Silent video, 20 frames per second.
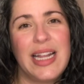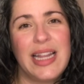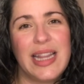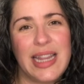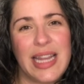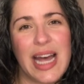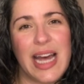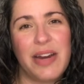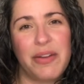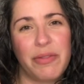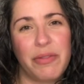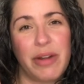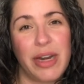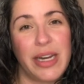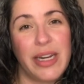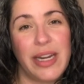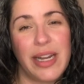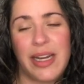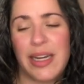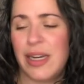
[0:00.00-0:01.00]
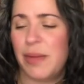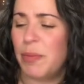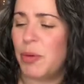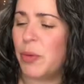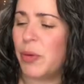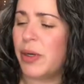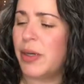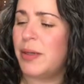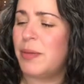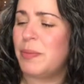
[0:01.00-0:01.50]
not right
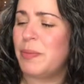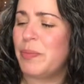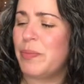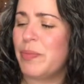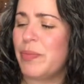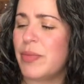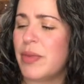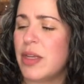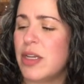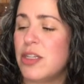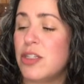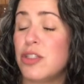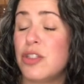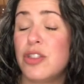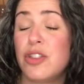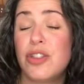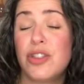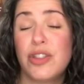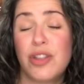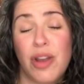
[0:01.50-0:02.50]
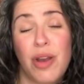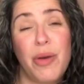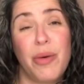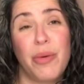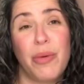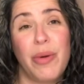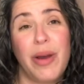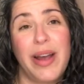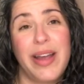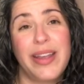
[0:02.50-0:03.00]
anymore.
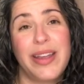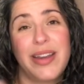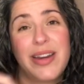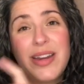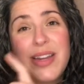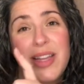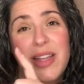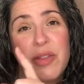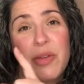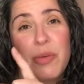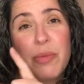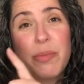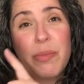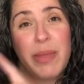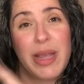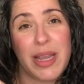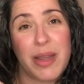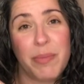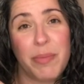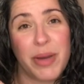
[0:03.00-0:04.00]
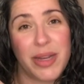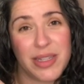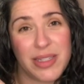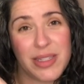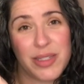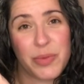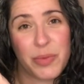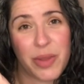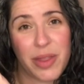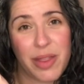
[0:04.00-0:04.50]
So I can either make
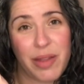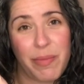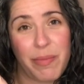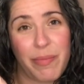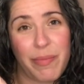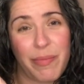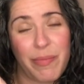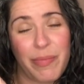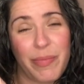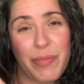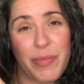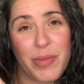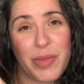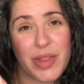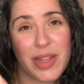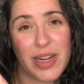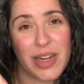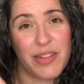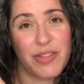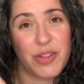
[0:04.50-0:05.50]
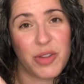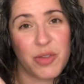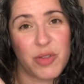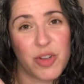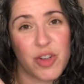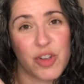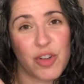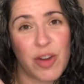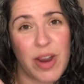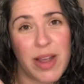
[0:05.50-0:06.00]
buttons with them, with the leftover
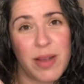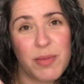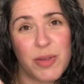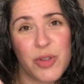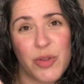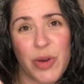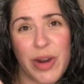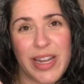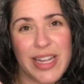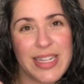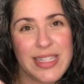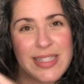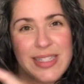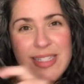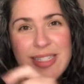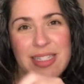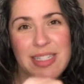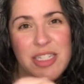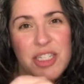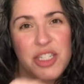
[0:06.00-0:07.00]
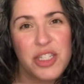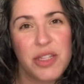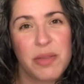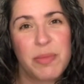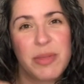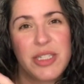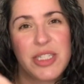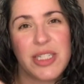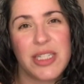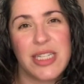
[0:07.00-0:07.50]
scraps, or I can stitch them
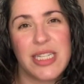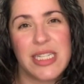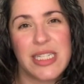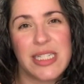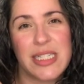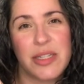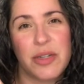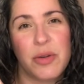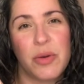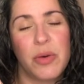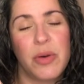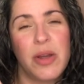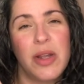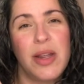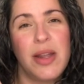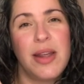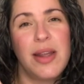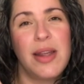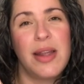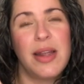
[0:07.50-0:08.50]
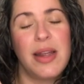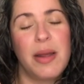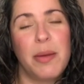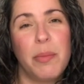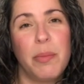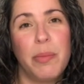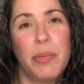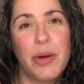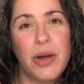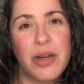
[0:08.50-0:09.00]
into these little
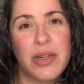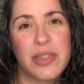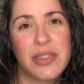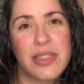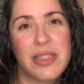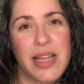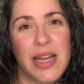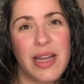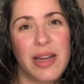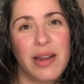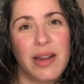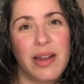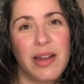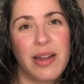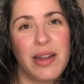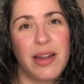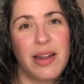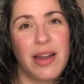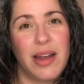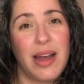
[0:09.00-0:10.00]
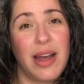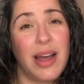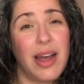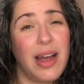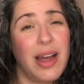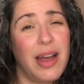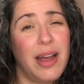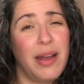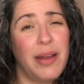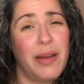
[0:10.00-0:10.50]
books that
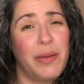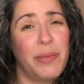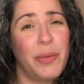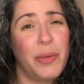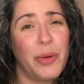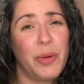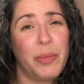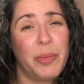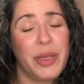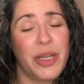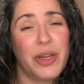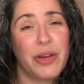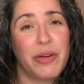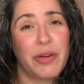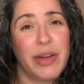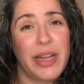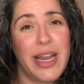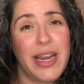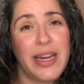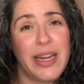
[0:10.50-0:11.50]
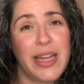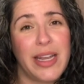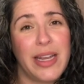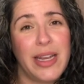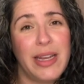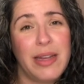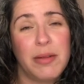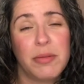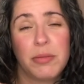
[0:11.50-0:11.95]
I will be creating